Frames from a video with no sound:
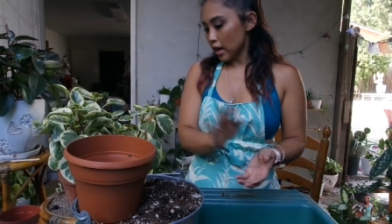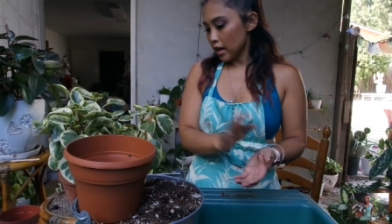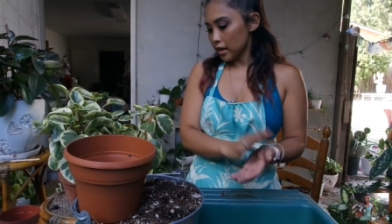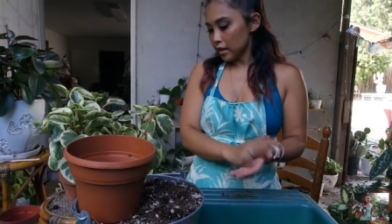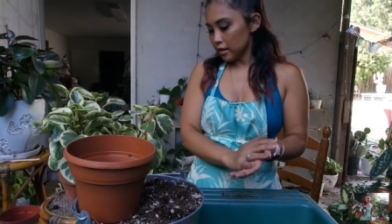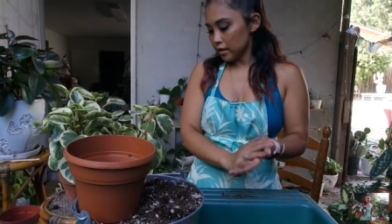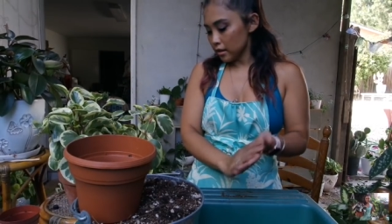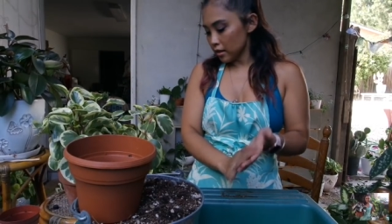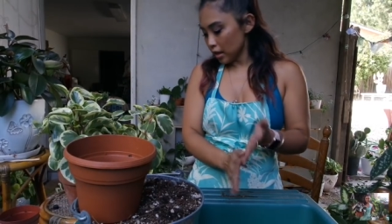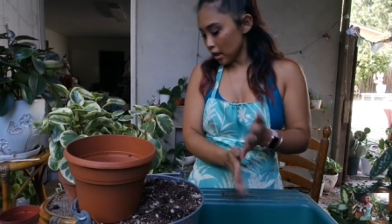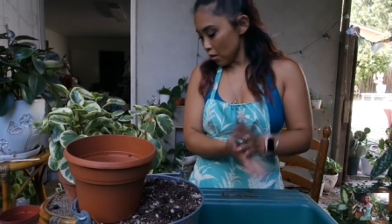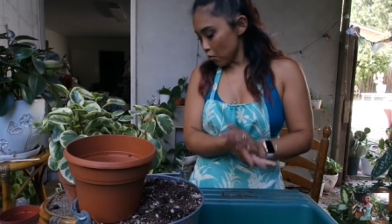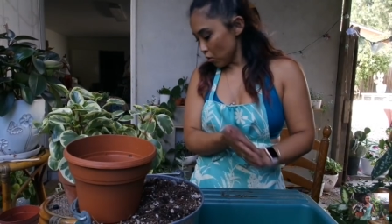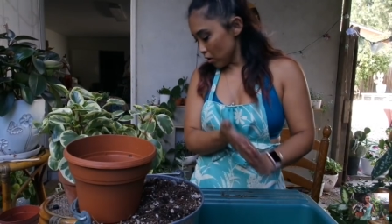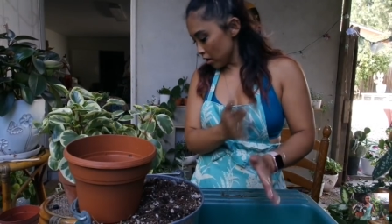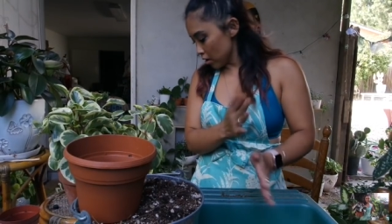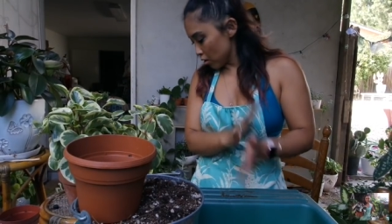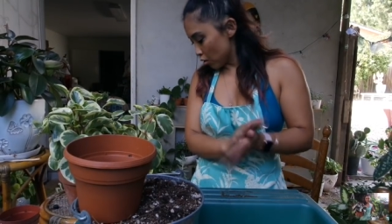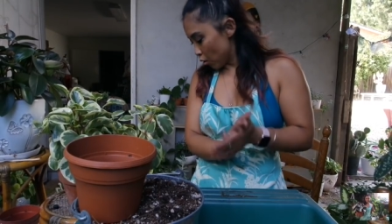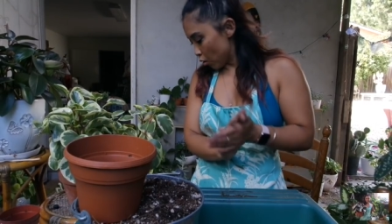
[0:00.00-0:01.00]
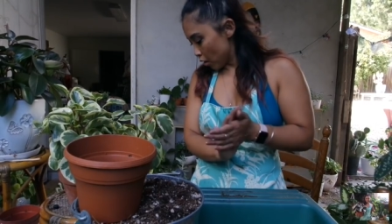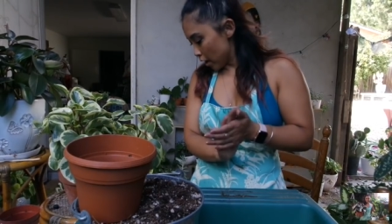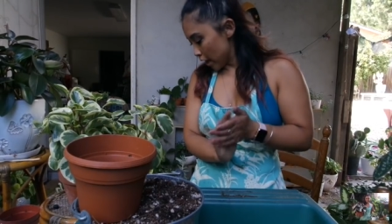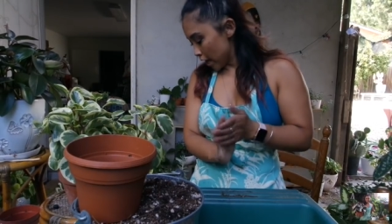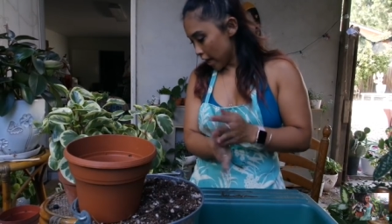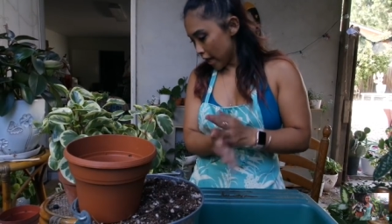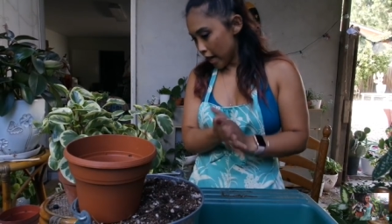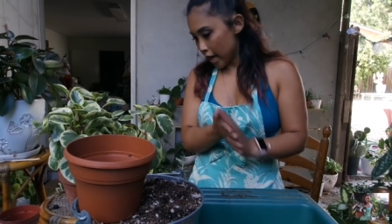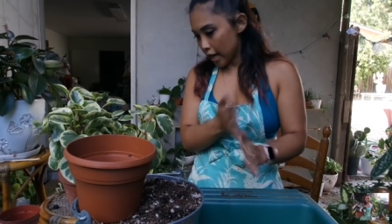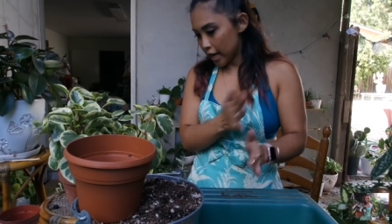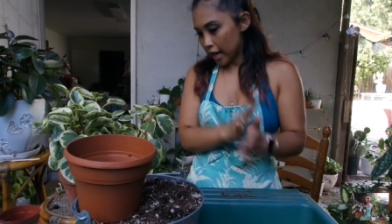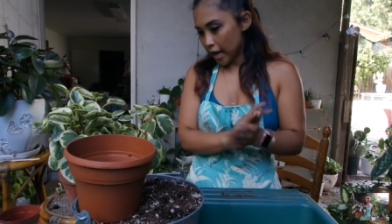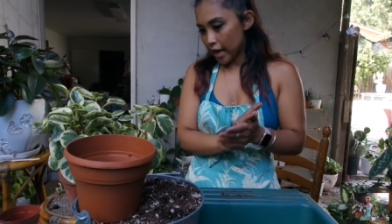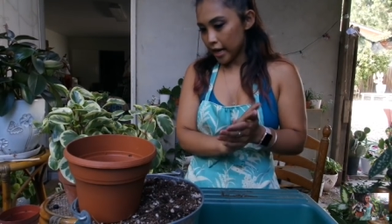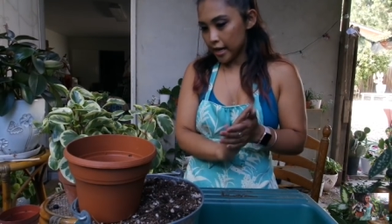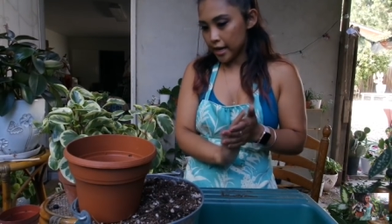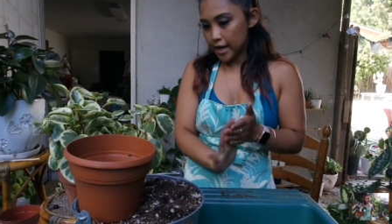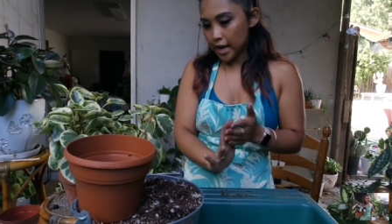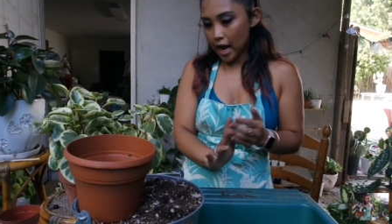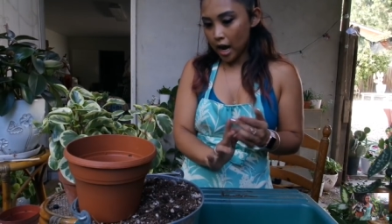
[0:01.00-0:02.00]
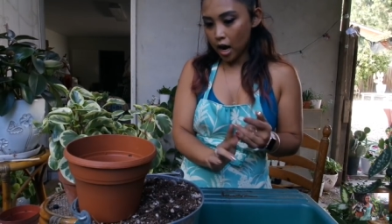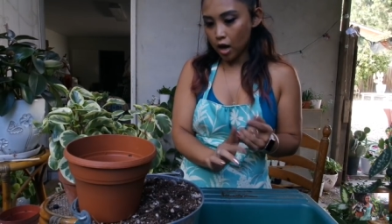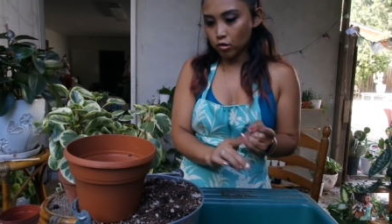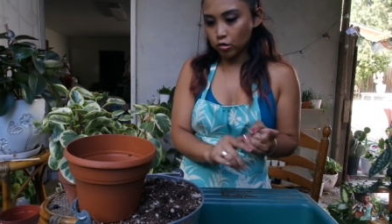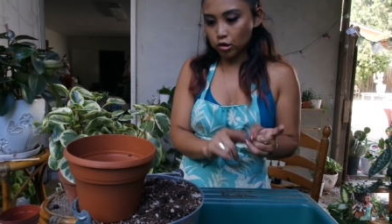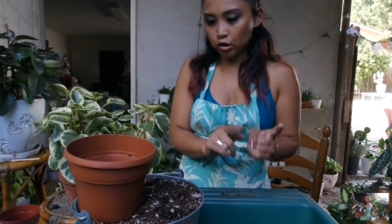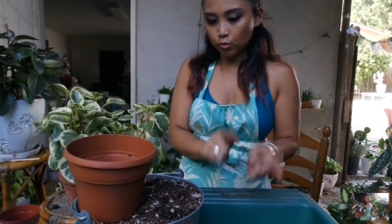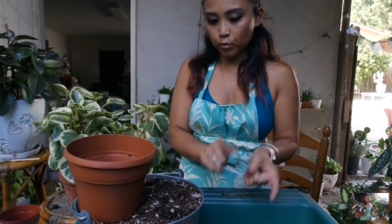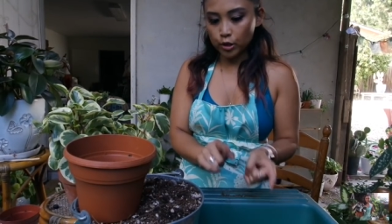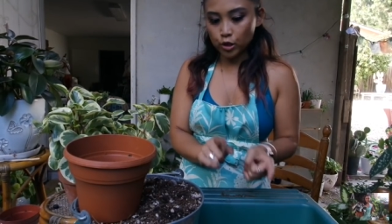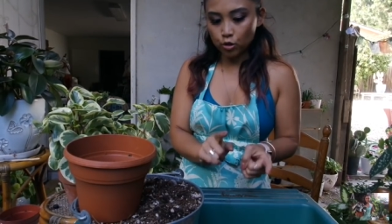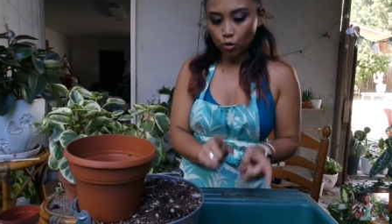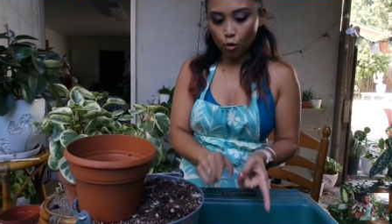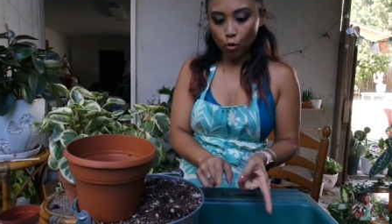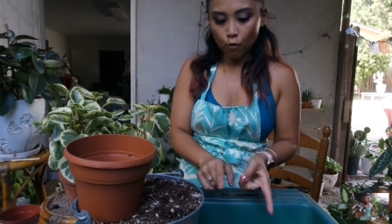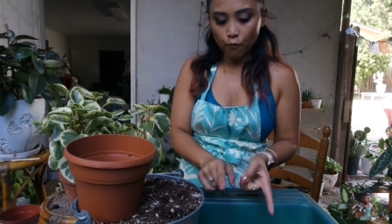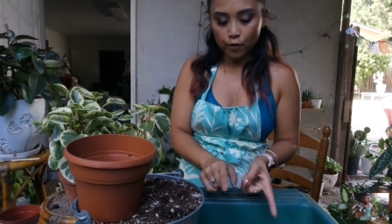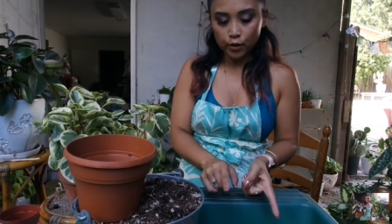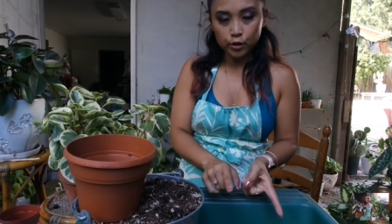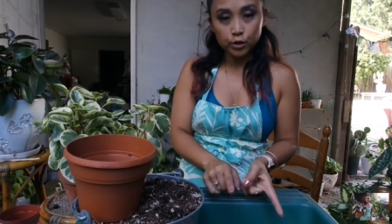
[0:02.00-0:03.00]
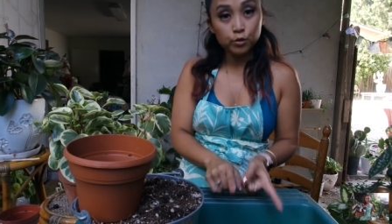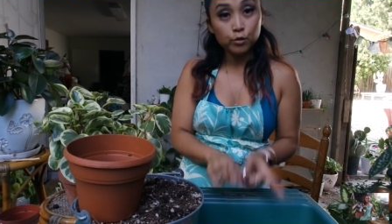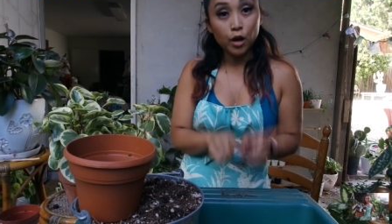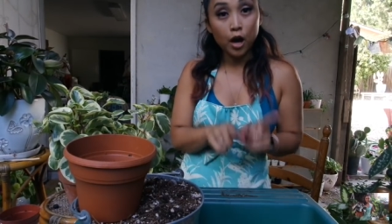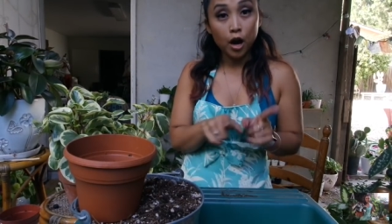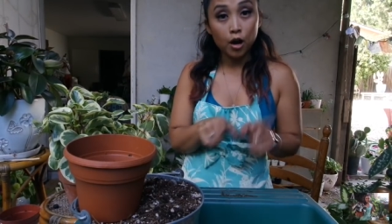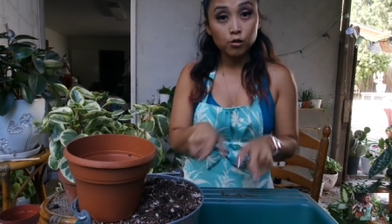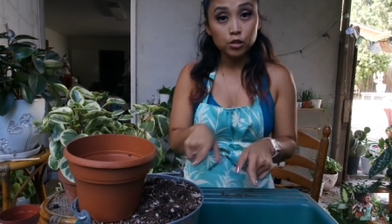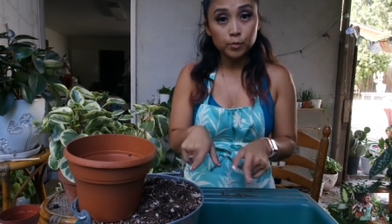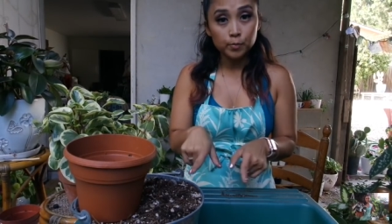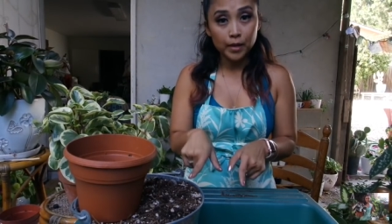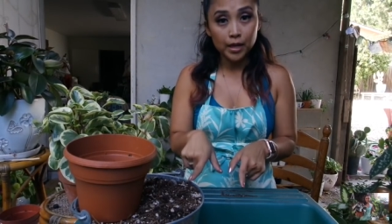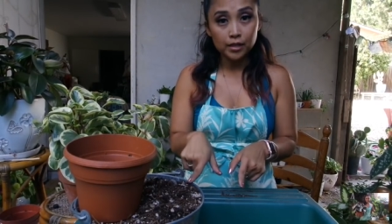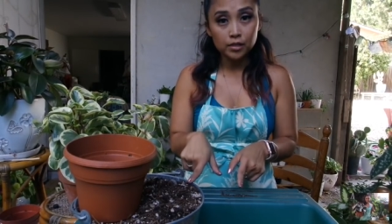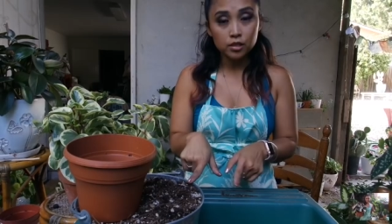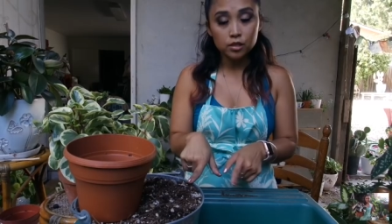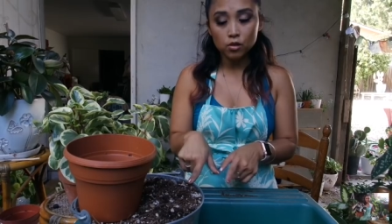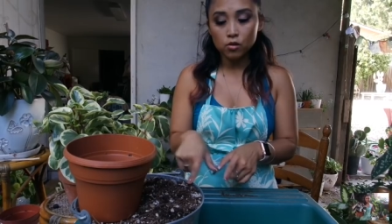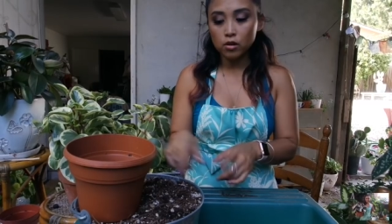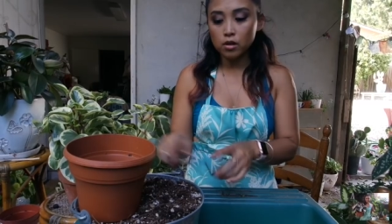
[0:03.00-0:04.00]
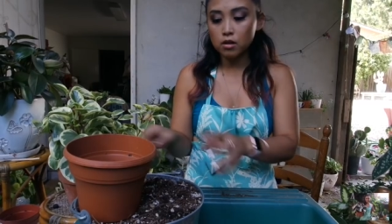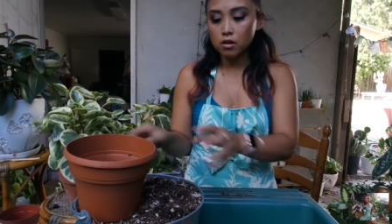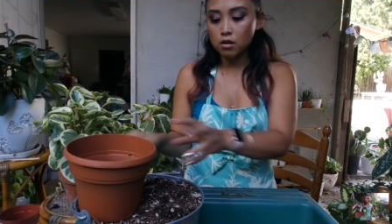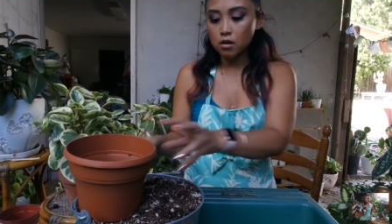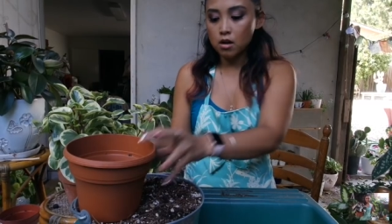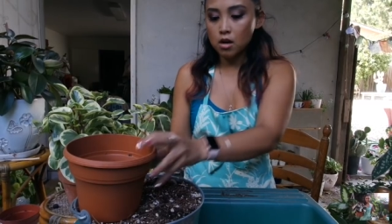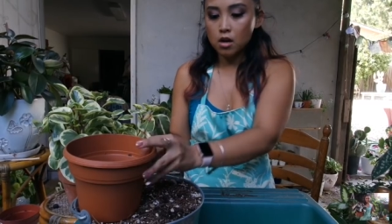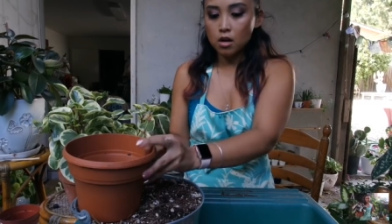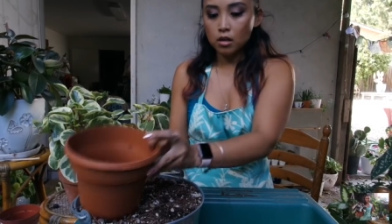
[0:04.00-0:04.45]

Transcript: I think I want to go ahead and now switch over to houseplant soil.